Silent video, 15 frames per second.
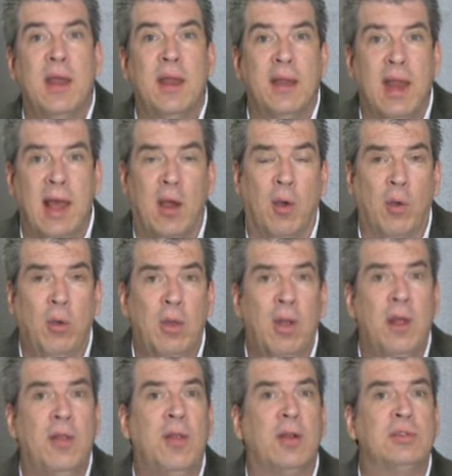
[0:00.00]
Now,
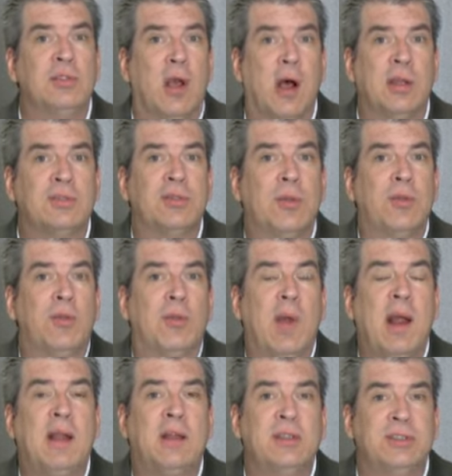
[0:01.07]
there's also
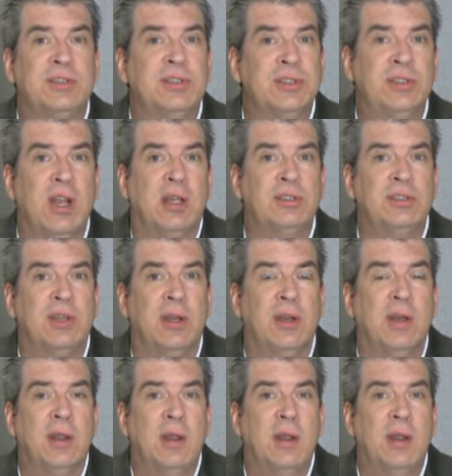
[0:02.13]
direct suggestion.